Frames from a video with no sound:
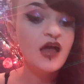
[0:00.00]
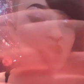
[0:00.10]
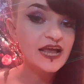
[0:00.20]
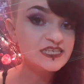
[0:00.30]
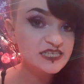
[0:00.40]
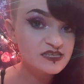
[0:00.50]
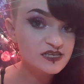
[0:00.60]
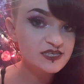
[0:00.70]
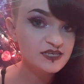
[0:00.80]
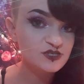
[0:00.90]
I see
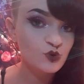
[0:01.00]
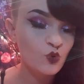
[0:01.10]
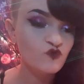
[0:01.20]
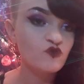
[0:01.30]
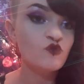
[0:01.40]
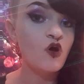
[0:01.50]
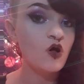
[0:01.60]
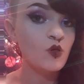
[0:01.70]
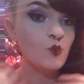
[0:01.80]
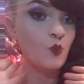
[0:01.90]
this as an
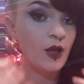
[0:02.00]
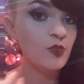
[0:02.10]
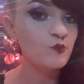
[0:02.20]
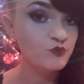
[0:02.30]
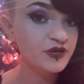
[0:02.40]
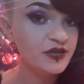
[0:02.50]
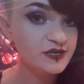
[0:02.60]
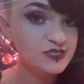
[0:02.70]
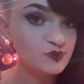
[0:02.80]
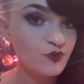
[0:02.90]
overall
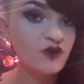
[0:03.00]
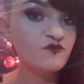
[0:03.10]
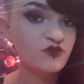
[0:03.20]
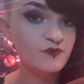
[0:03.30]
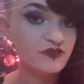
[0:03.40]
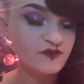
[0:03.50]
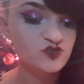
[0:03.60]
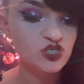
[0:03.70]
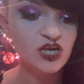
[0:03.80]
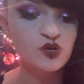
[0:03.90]
well-being spread for the month of
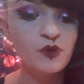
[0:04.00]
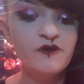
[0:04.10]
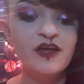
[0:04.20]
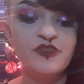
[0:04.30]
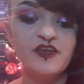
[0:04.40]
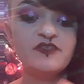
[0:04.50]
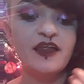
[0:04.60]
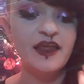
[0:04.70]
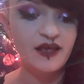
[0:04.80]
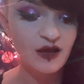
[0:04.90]
January. I think
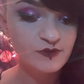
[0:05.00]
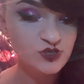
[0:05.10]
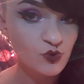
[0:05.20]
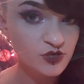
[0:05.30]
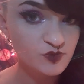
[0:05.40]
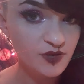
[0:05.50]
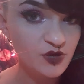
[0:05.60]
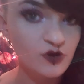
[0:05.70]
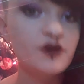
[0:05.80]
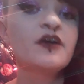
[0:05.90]
that income is going to be
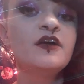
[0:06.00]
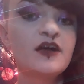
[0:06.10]
good.